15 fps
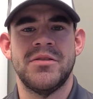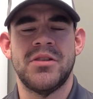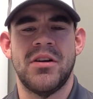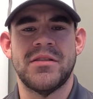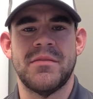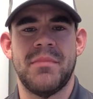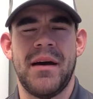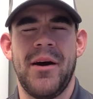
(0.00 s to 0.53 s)

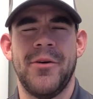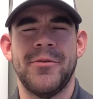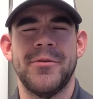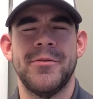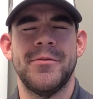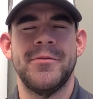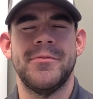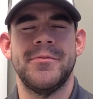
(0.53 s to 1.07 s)
talks about
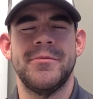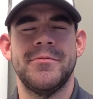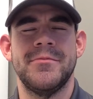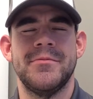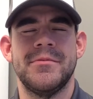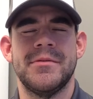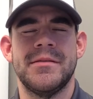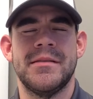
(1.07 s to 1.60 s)

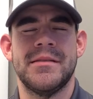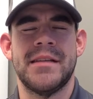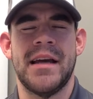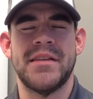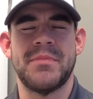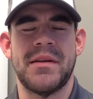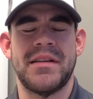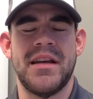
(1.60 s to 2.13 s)
the
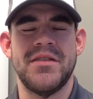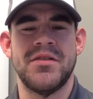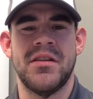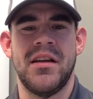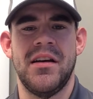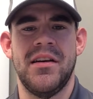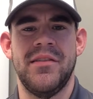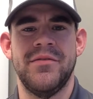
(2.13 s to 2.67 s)

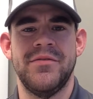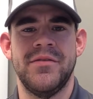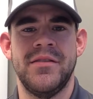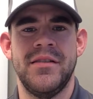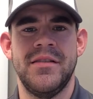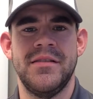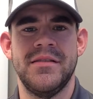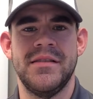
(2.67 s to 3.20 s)
expectation of
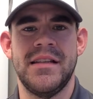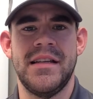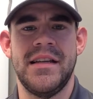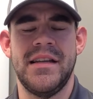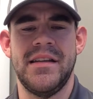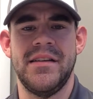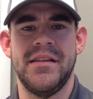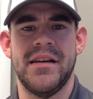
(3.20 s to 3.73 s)

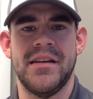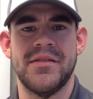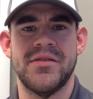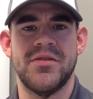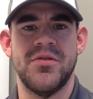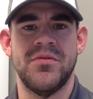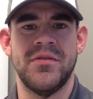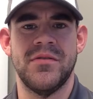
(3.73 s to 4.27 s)
the
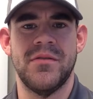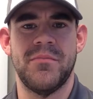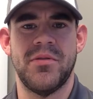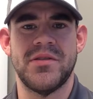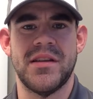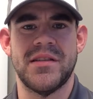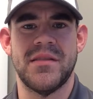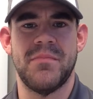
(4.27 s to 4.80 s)
student
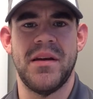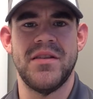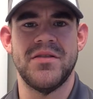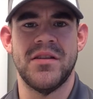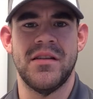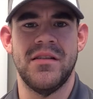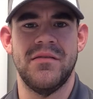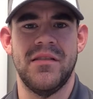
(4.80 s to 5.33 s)

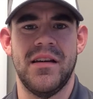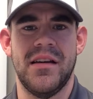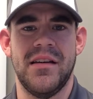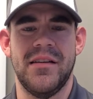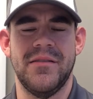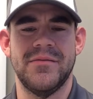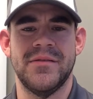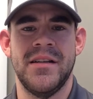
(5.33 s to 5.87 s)
participation,
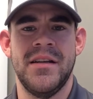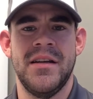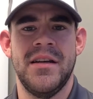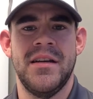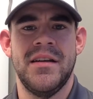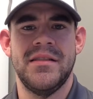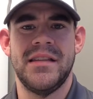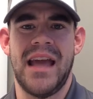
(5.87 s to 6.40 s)

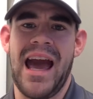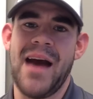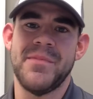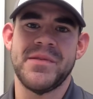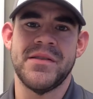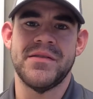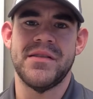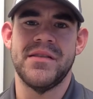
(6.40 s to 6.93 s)
the
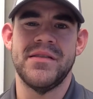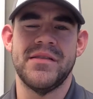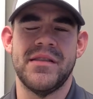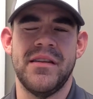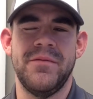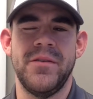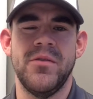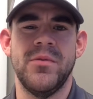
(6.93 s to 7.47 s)

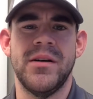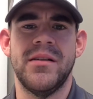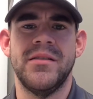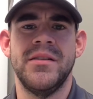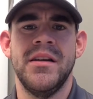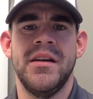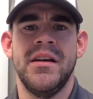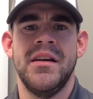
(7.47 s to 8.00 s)
absences, if you will.
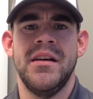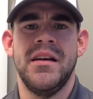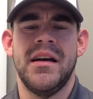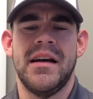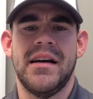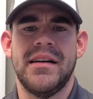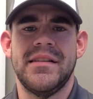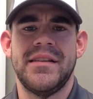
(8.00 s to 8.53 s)

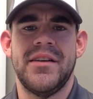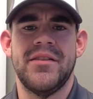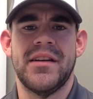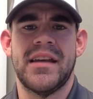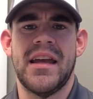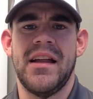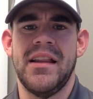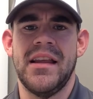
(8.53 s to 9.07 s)
Here
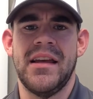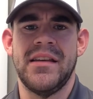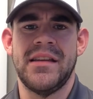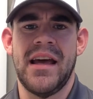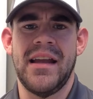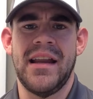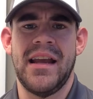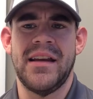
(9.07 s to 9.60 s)
at Kelly, in
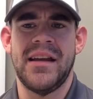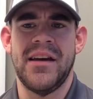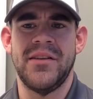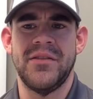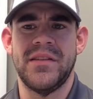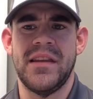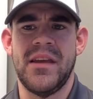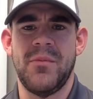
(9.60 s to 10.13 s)
that handout,
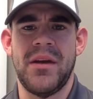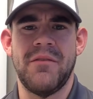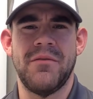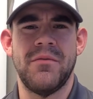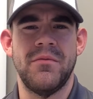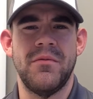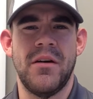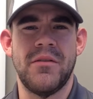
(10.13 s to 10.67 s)
you'll see that we have
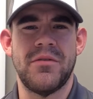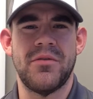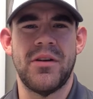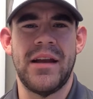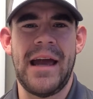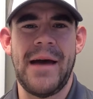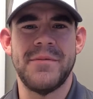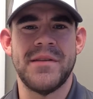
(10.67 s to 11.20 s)
a
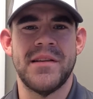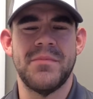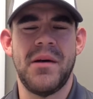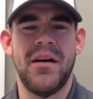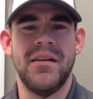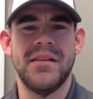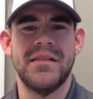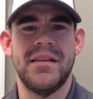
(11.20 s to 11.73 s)
3 absence
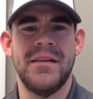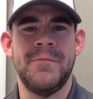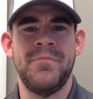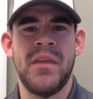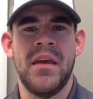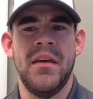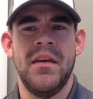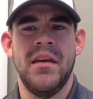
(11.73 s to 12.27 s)
policy.
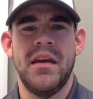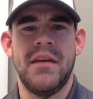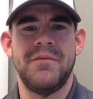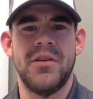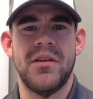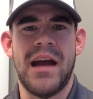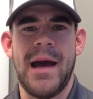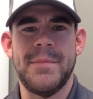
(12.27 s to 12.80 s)

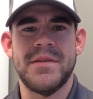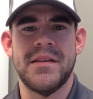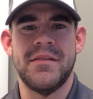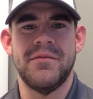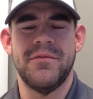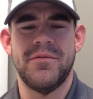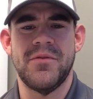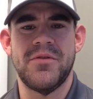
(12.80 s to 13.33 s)
If you're
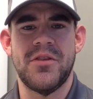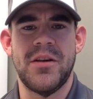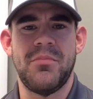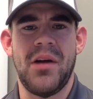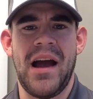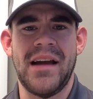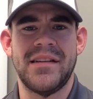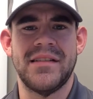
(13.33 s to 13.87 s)
absent for 3
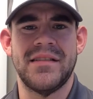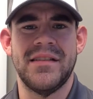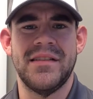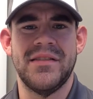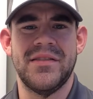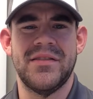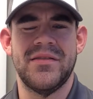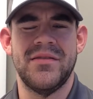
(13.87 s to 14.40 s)

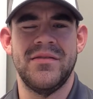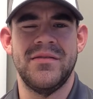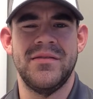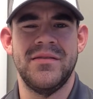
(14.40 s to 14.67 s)
practices,